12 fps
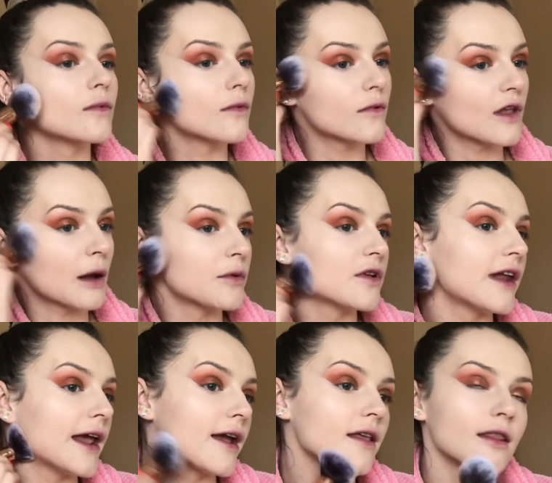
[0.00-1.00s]
So I'm just
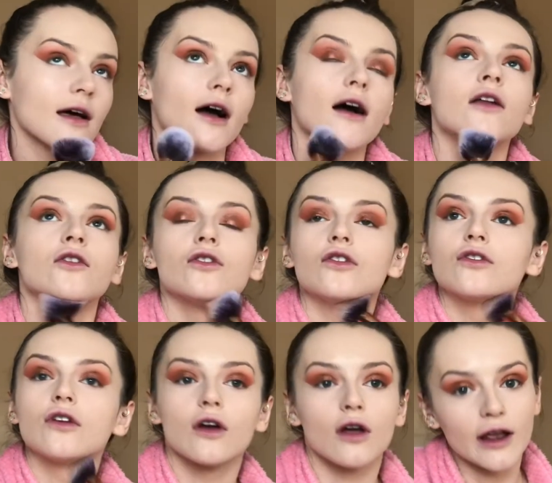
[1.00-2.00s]
taking that and just,
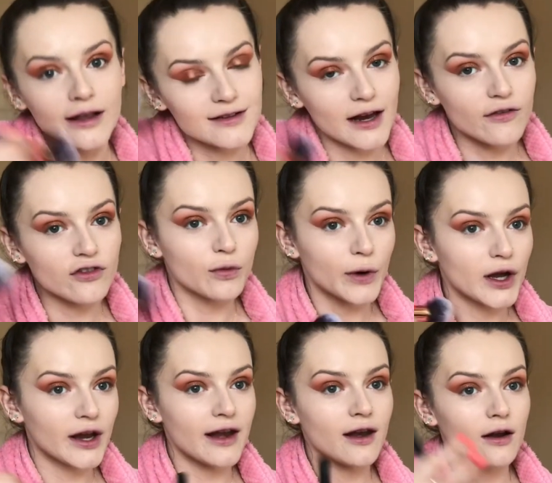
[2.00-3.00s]
instead of
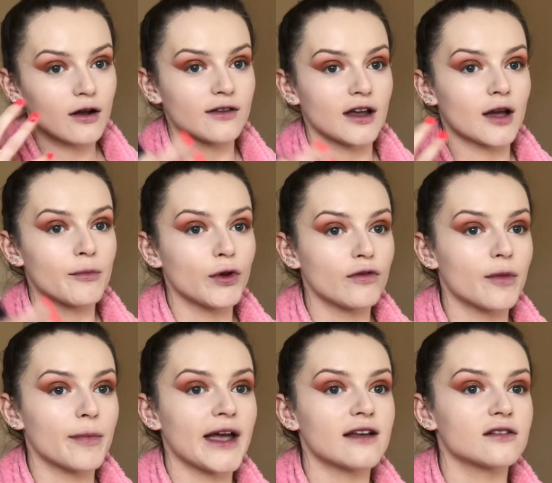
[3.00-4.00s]
swirling, because it can move the
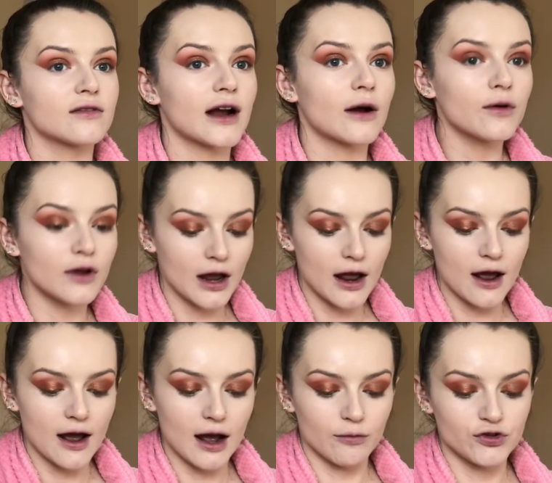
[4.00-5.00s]
base around,
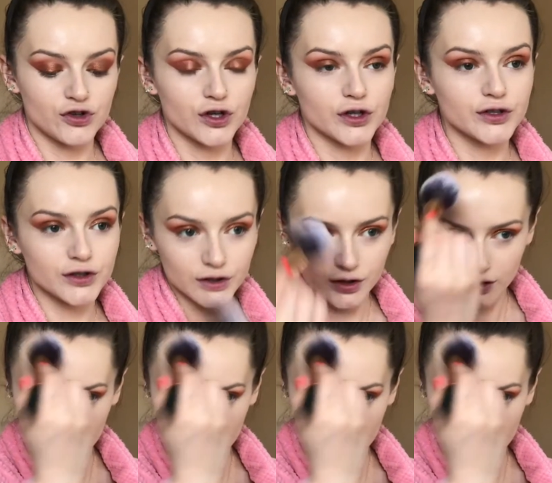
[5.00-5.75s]
I'm just